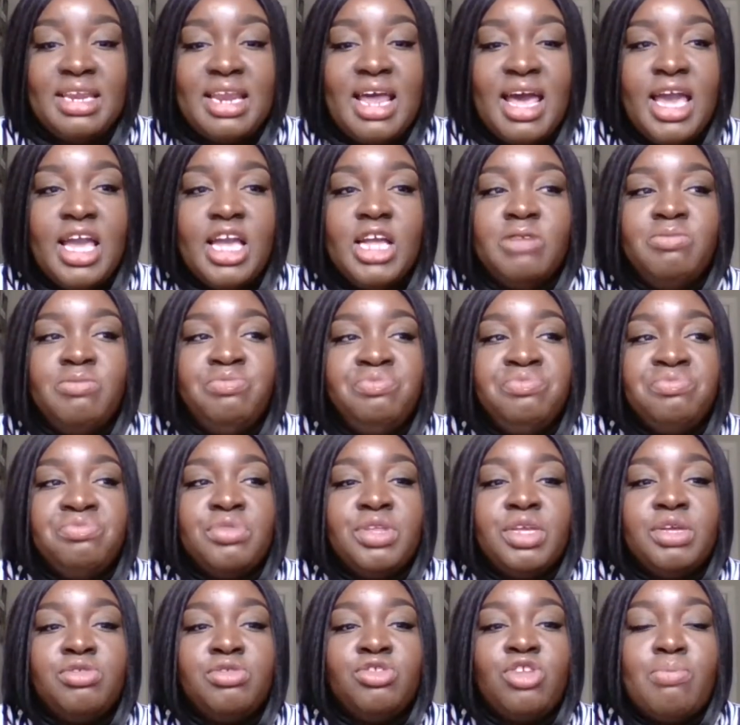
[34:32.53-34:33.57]
Like,
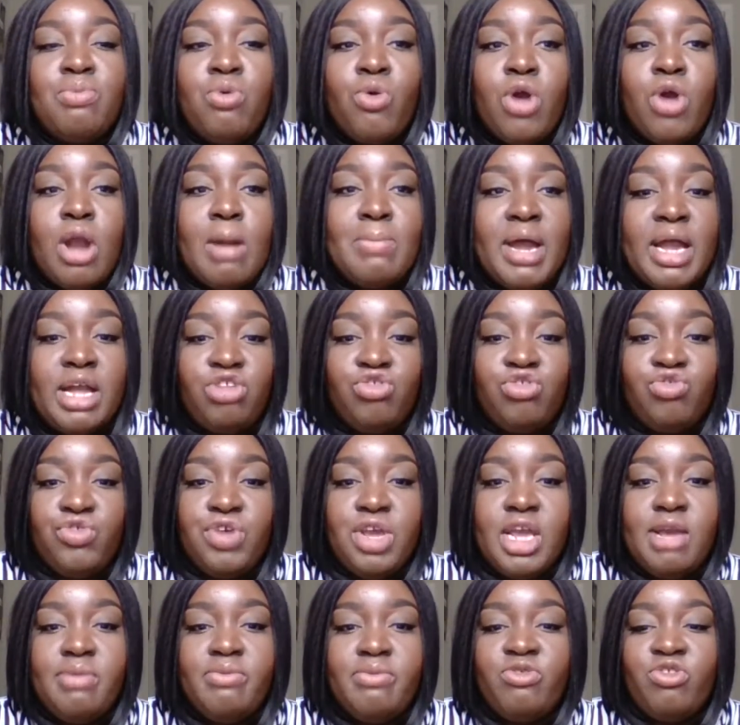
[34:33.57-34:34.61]
support my
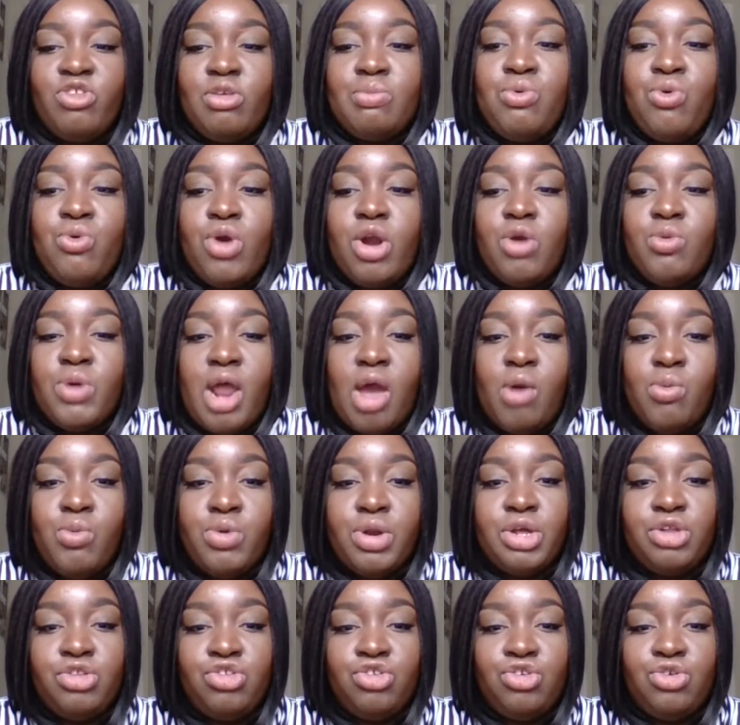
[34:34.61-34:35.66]
dreams, support what I
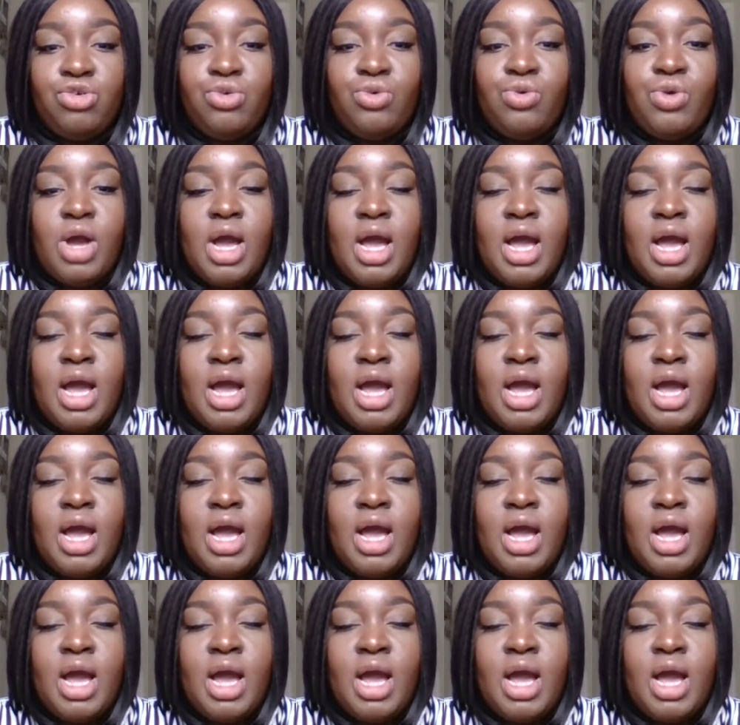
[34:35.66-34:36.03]
want to do.